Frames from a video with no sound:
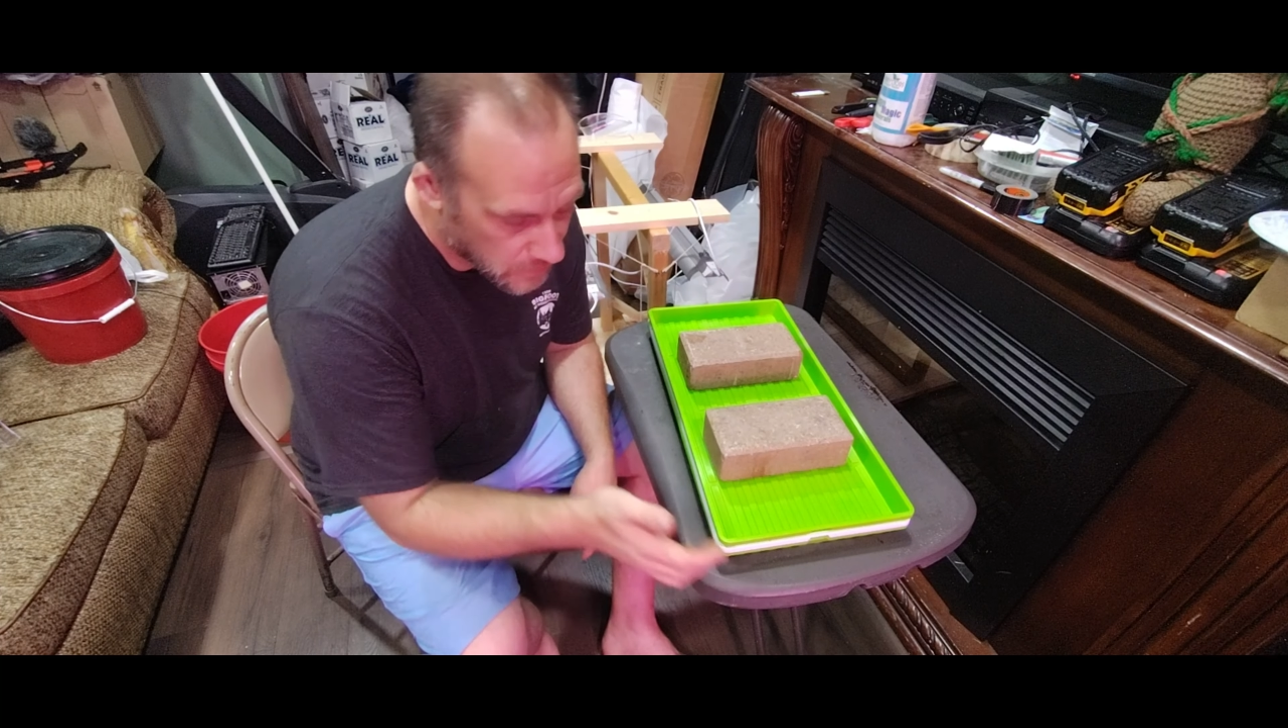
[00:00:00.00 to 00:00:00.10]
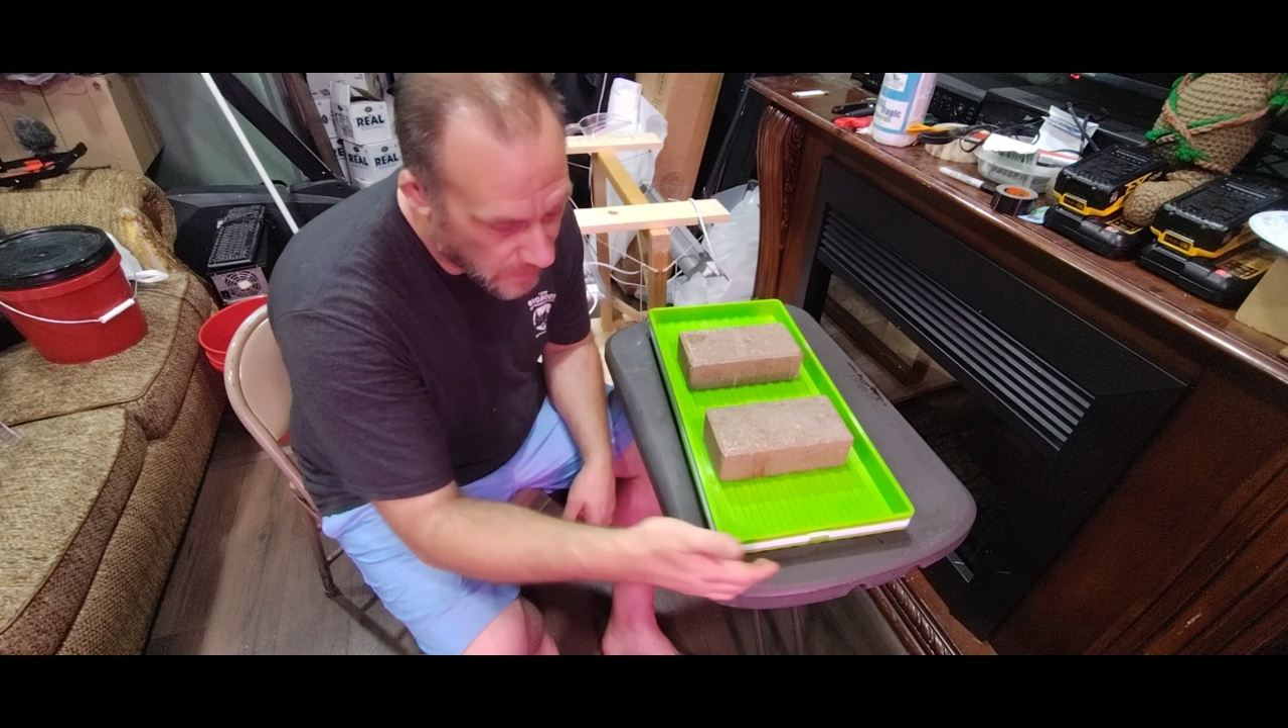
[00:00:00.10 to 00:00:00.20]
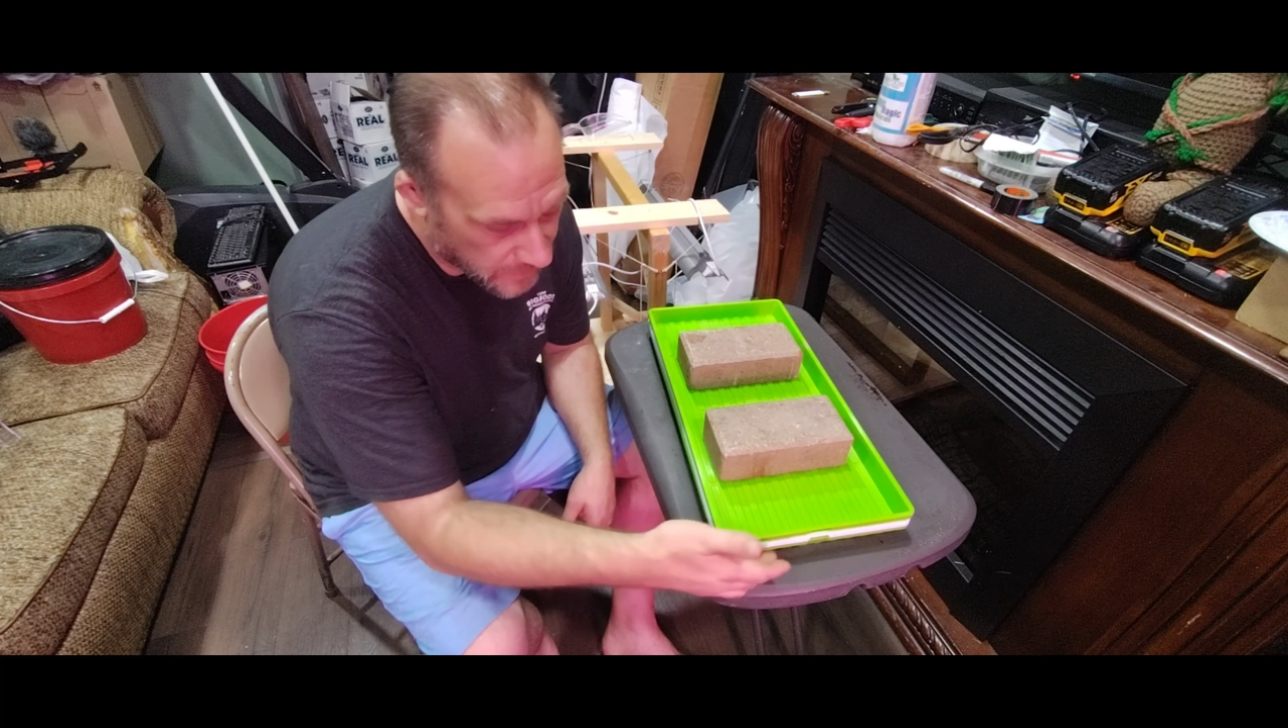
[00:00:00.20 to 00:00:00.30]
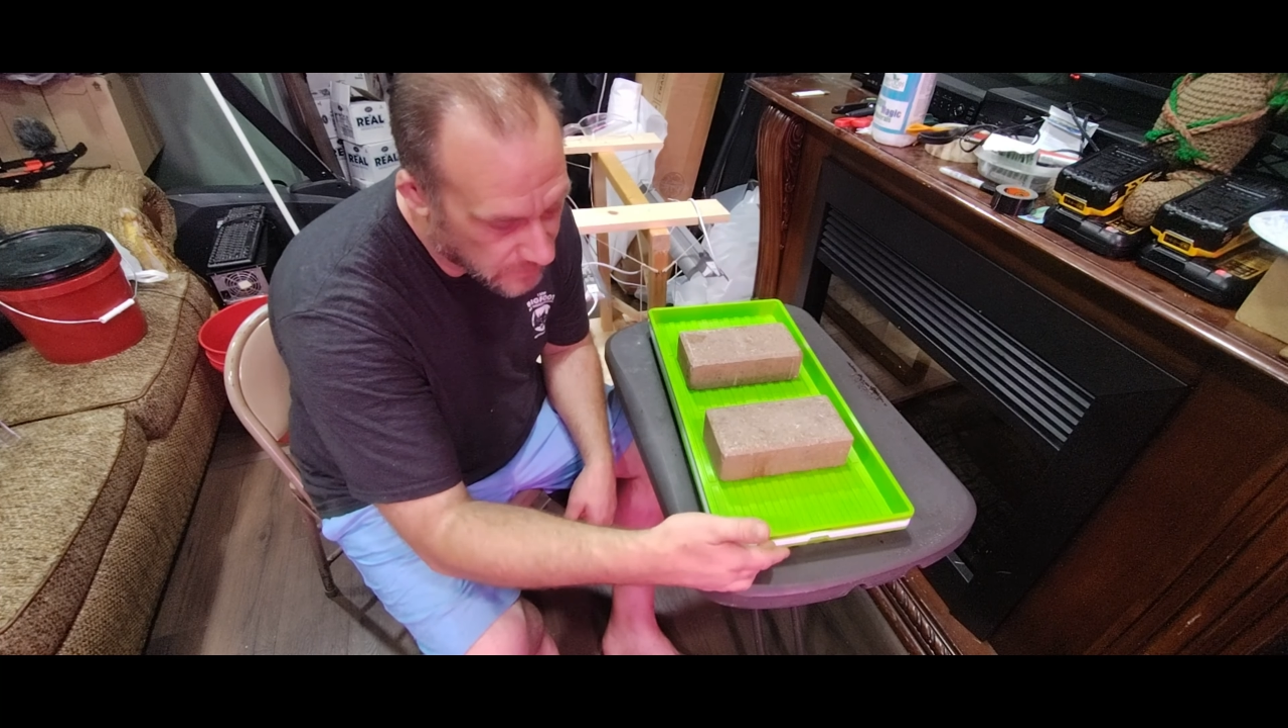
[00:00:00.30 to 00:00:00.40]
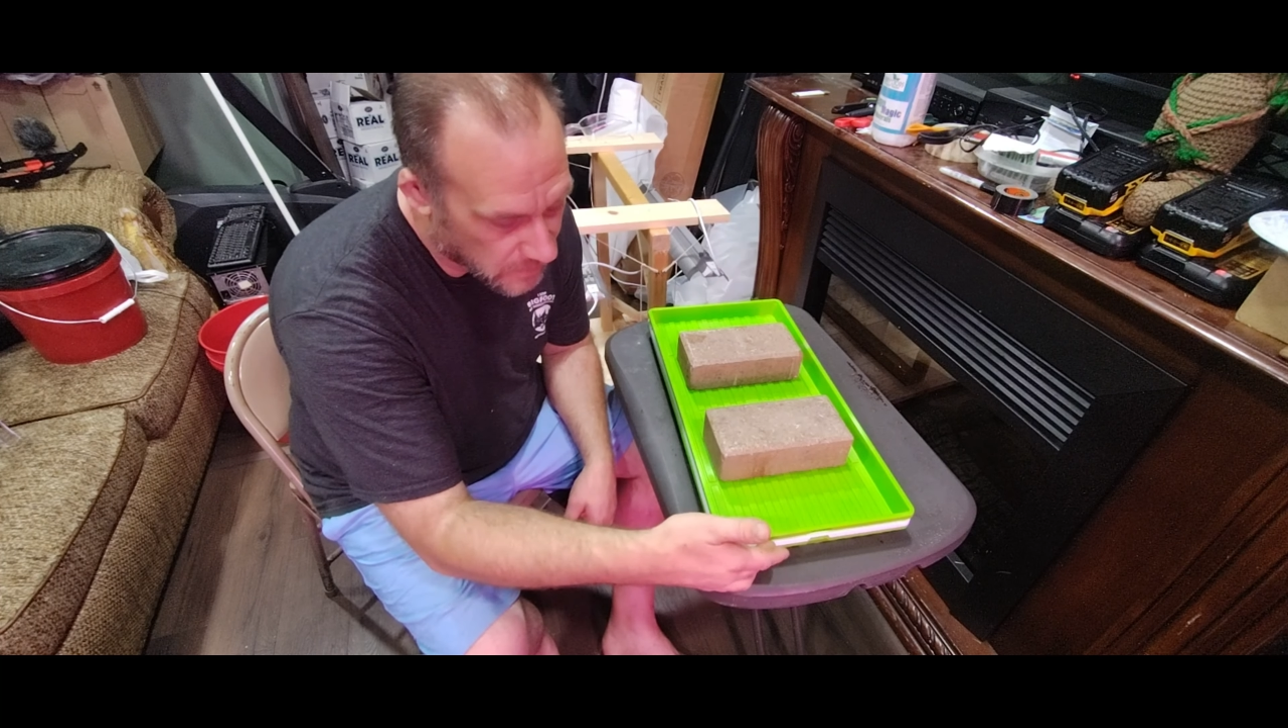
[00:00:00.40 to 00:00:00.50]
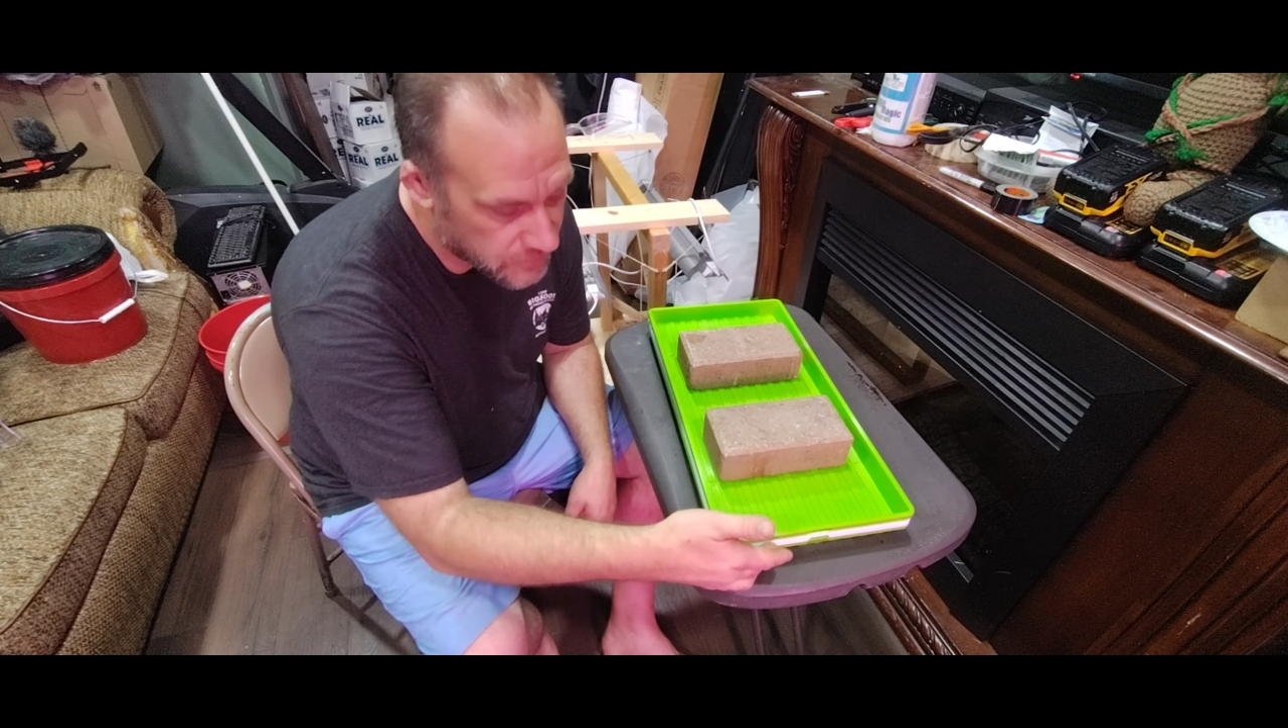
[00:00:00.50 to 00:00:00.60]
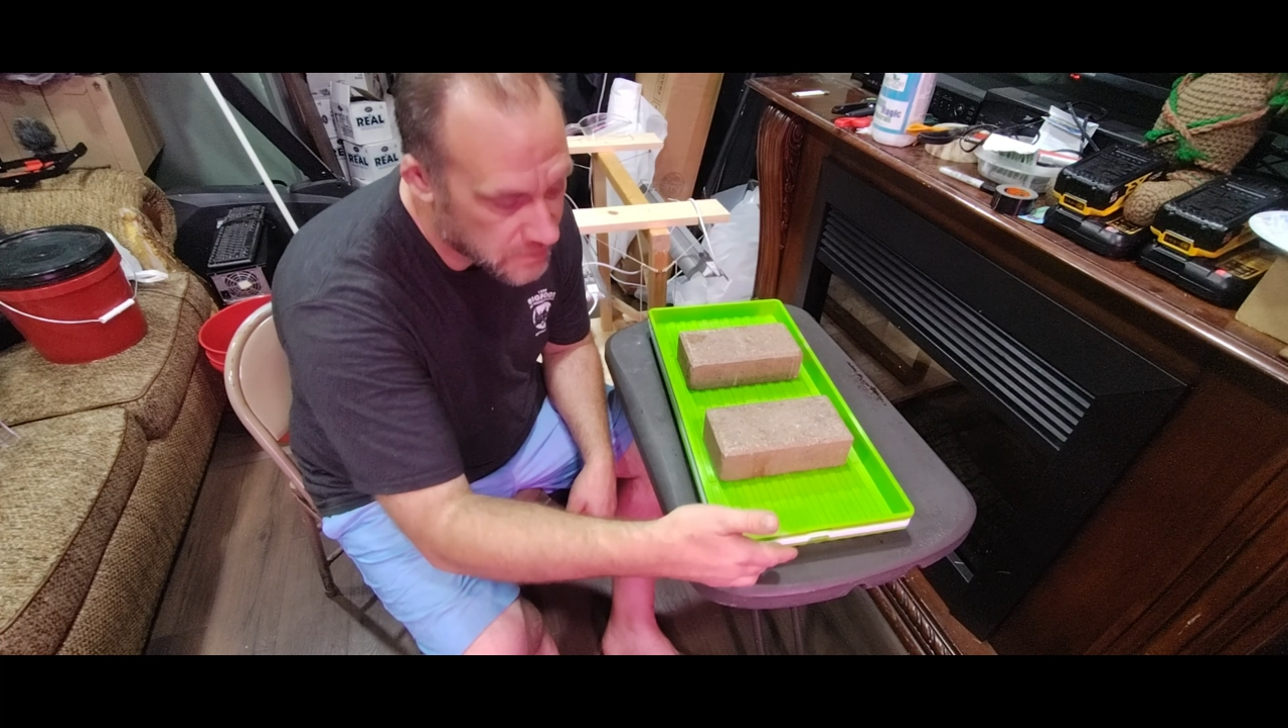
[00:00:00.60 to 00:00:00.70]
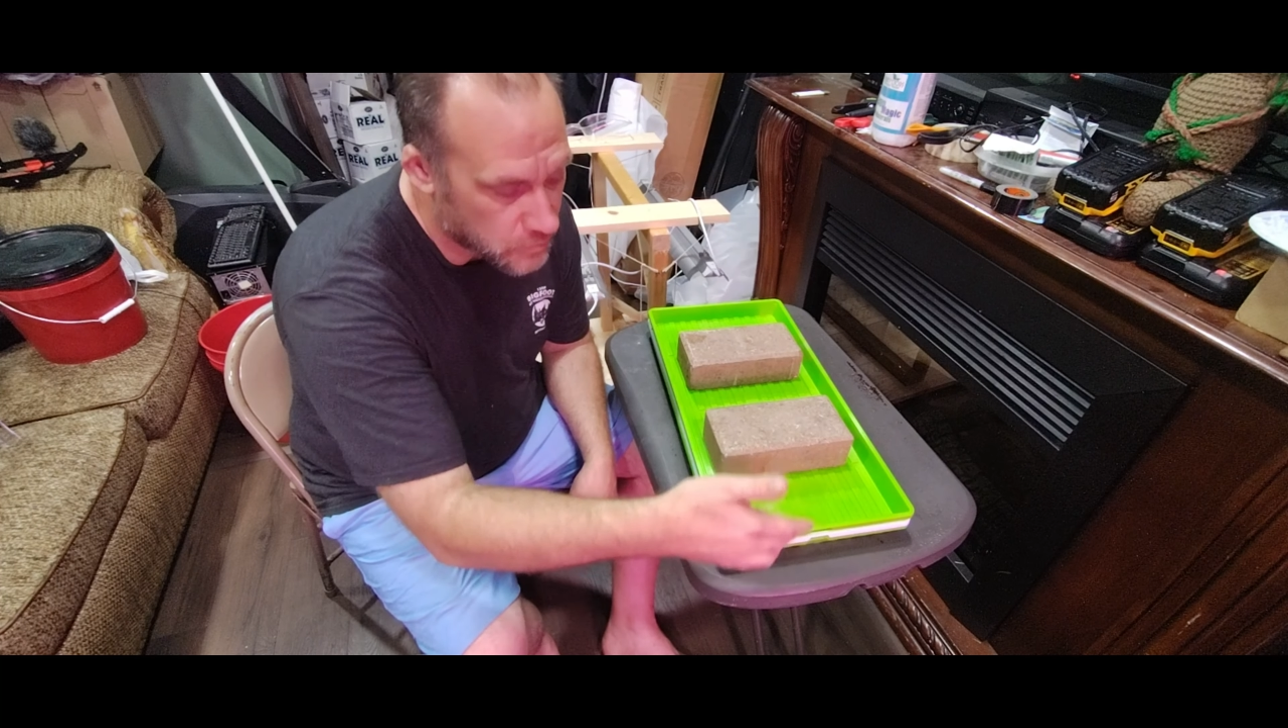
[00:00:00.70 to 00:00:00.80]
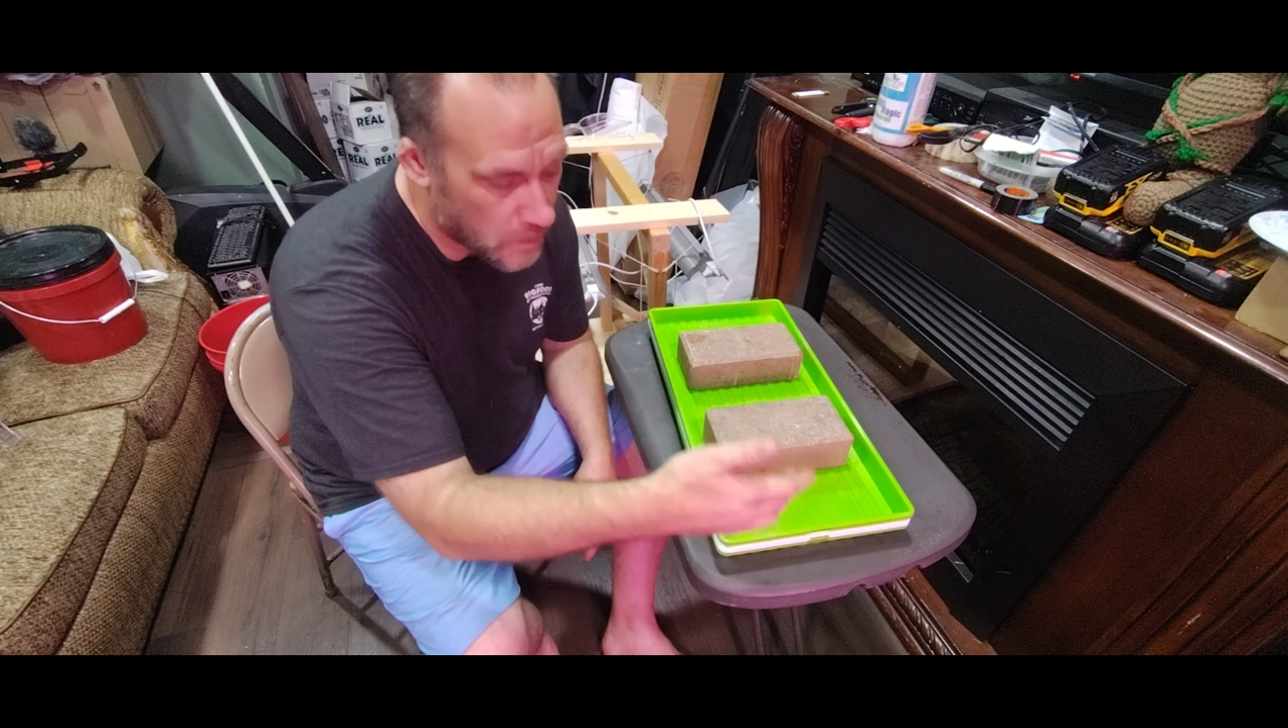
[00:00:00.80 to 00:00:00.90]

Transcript: I can lift this